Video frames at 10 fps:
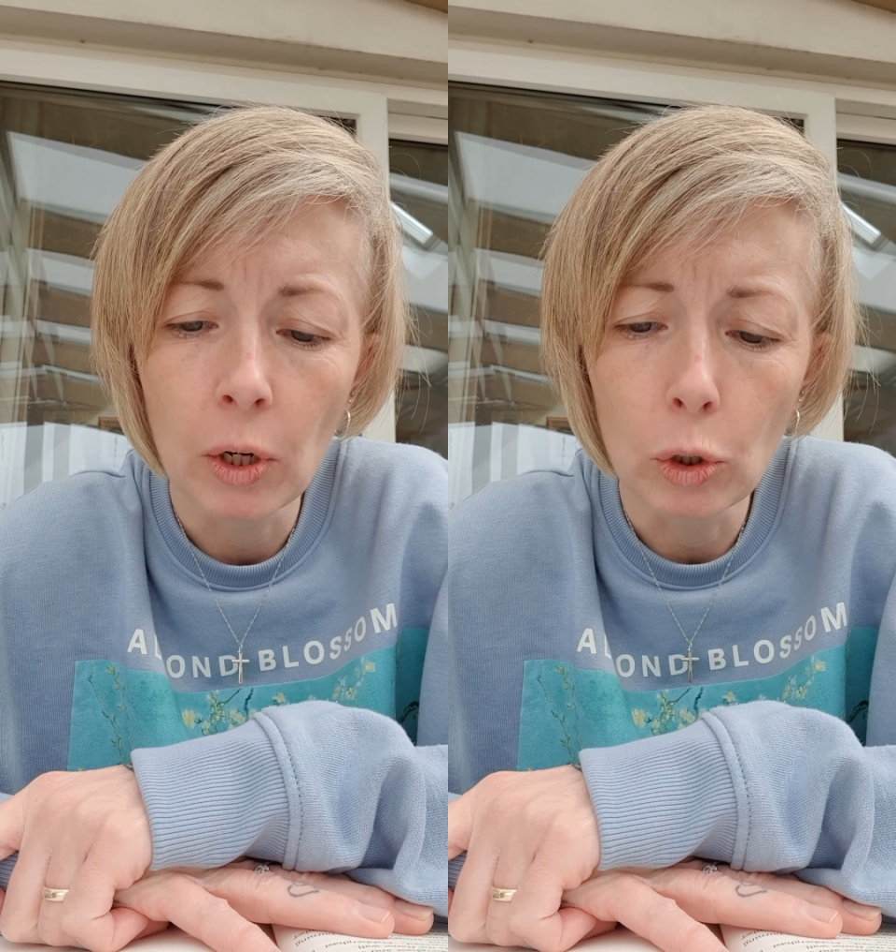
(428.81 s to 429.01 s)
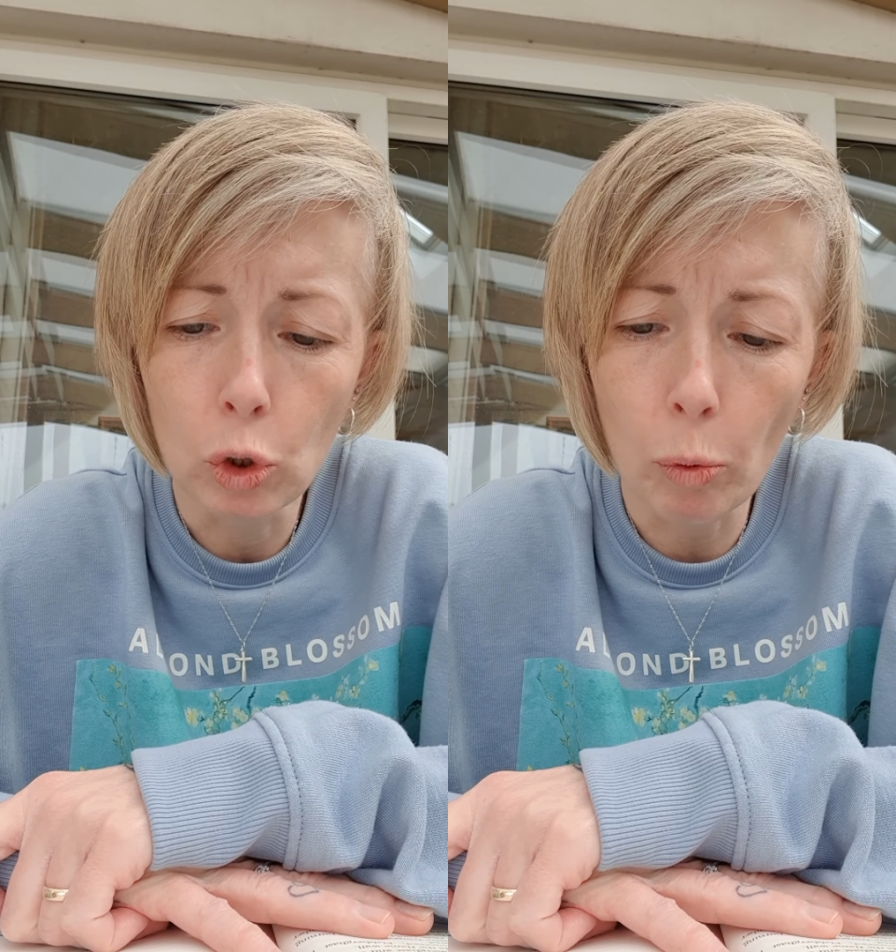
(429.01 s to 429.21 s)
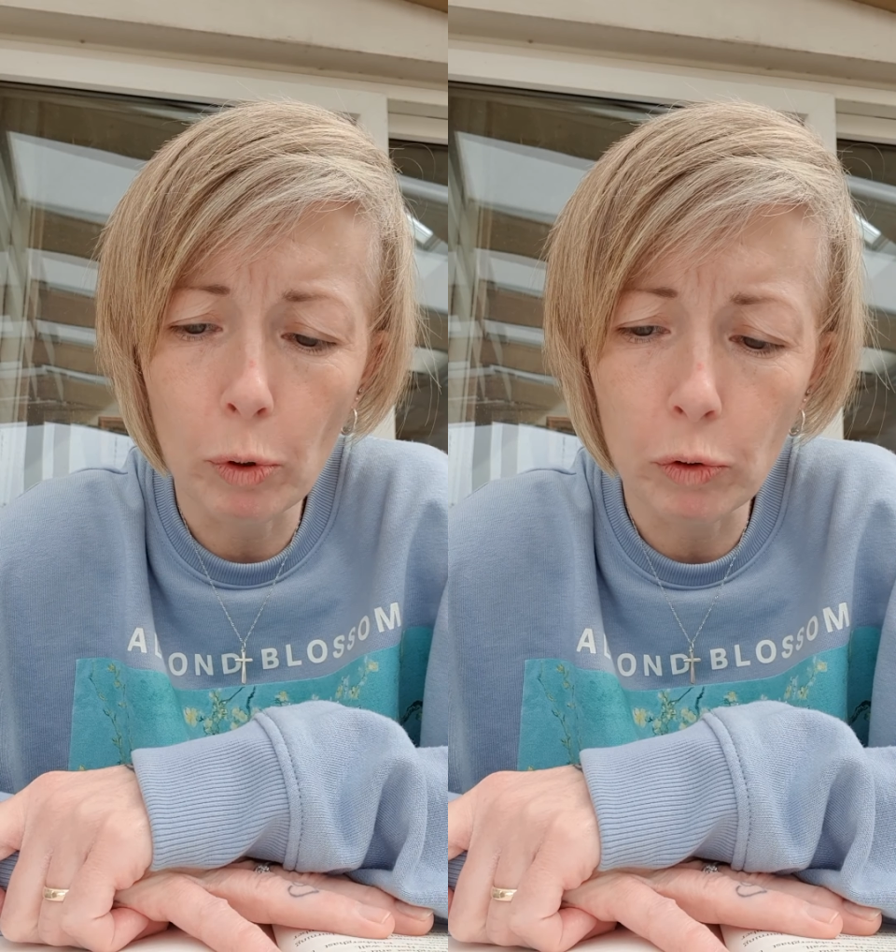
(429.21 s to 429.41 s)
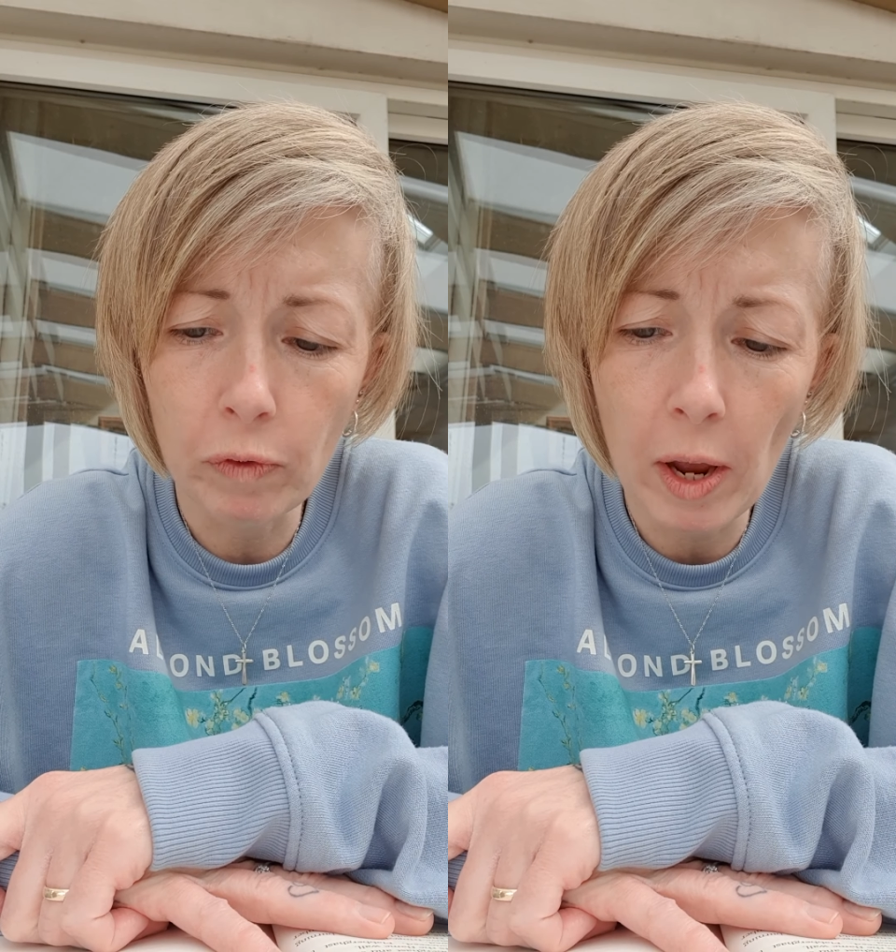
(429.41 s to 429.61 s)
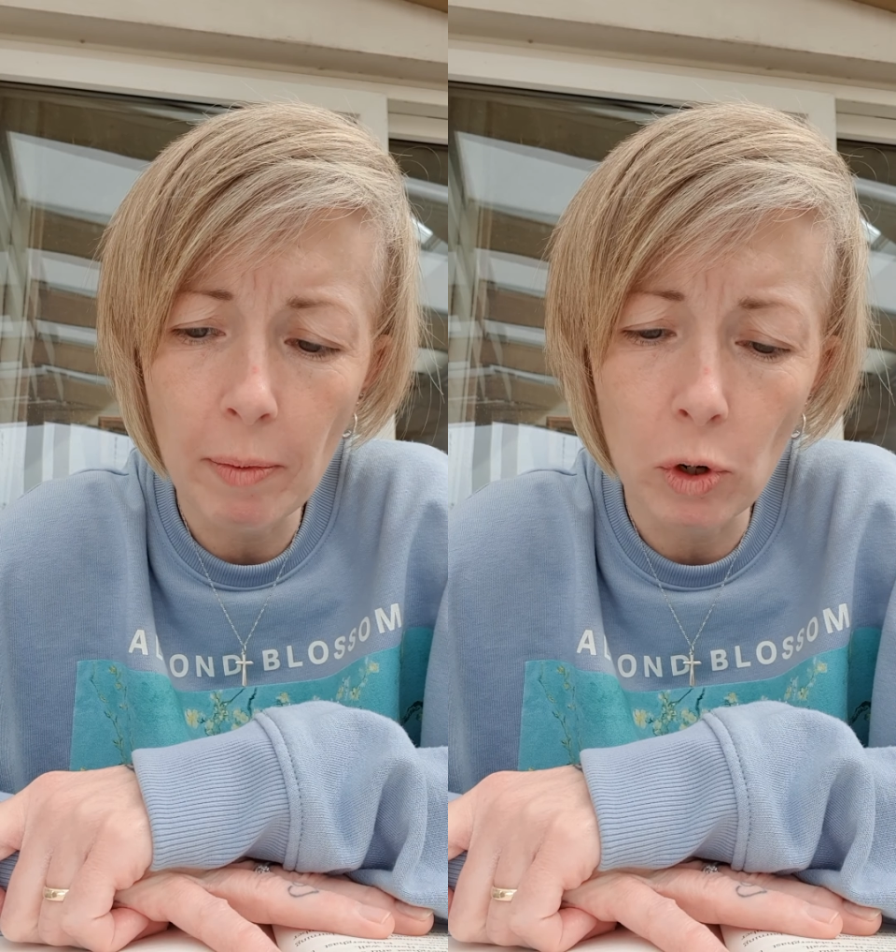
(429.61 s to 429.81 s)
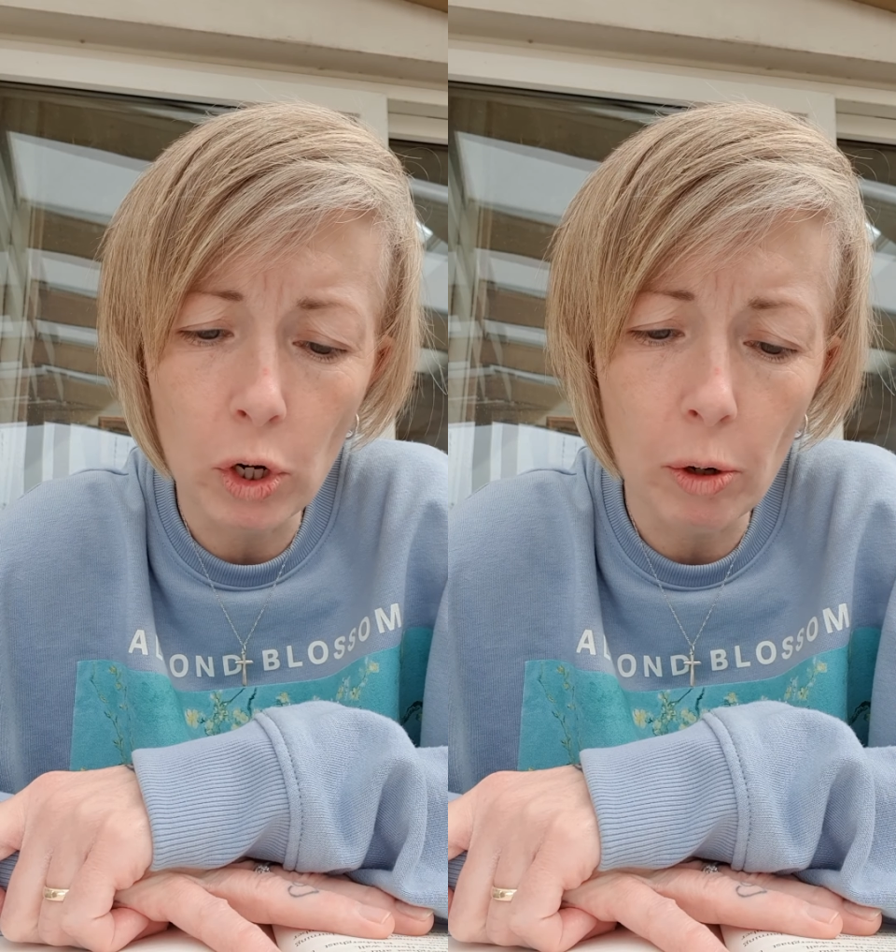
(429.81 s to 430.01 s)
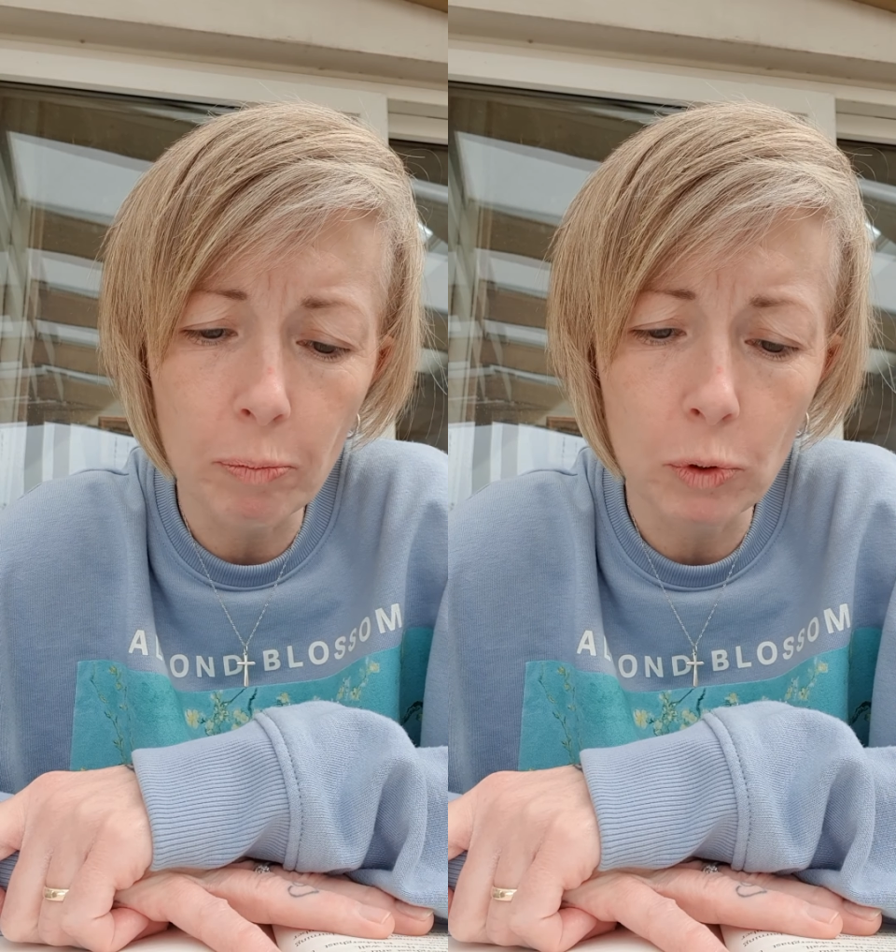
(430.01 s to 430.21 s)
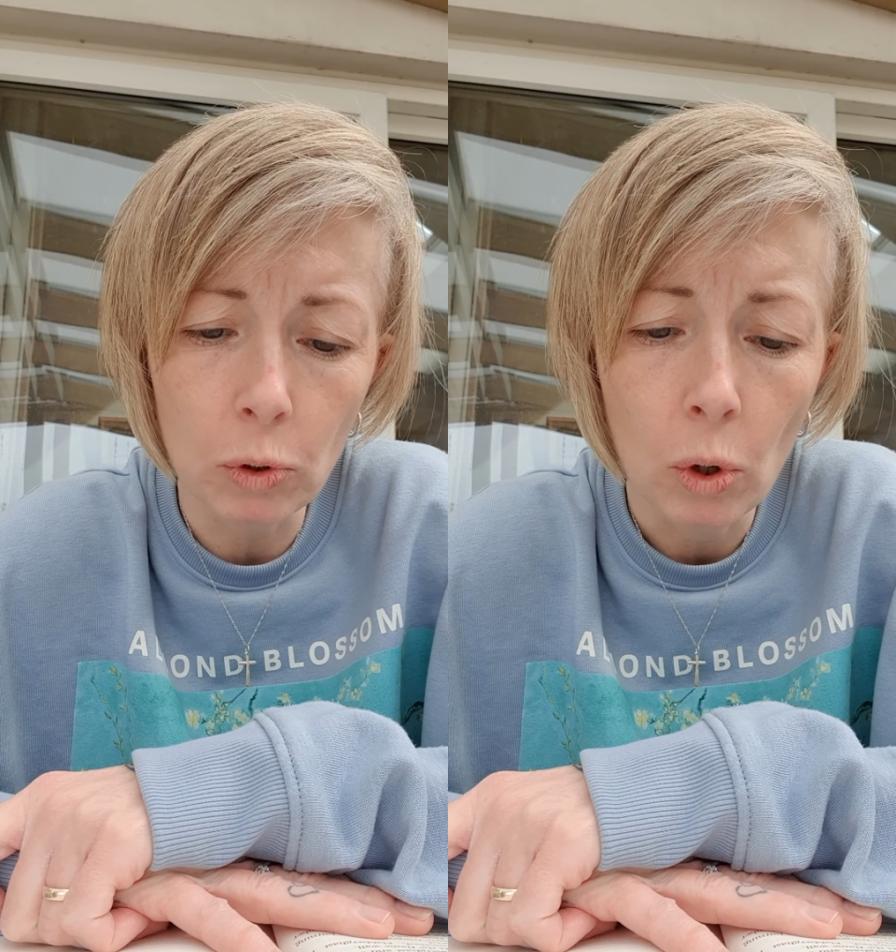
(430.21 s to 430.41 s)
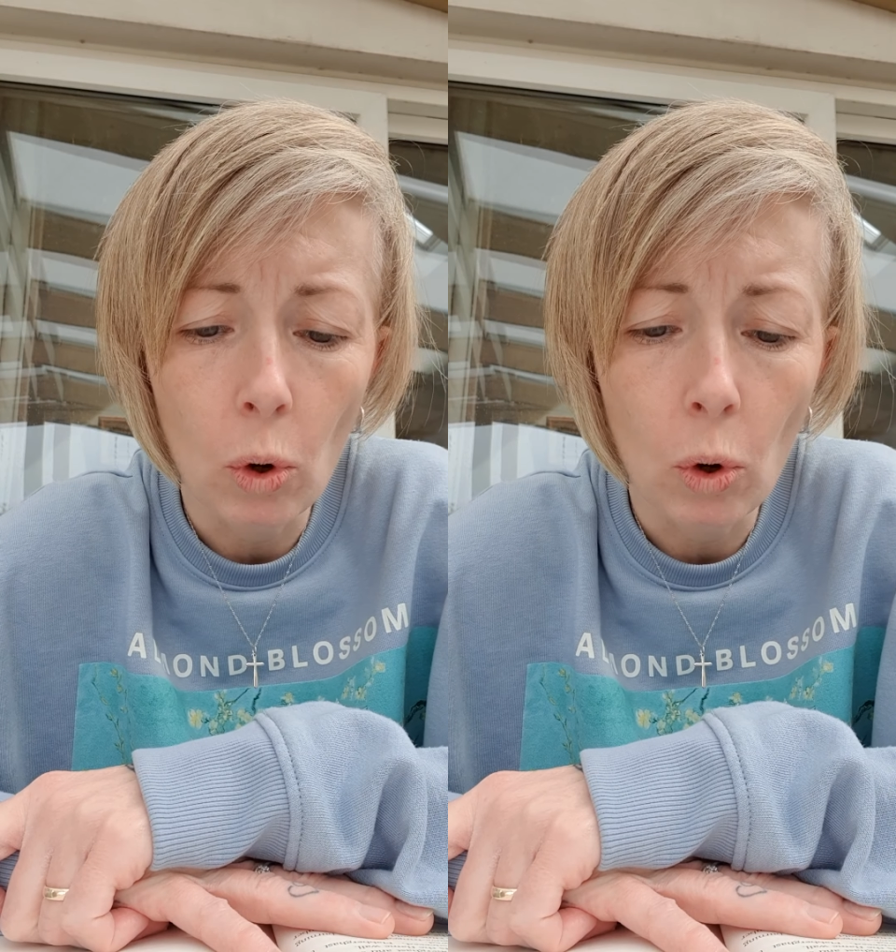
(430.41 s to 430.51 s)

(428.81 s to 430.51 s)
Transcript: Stop those flaming hookups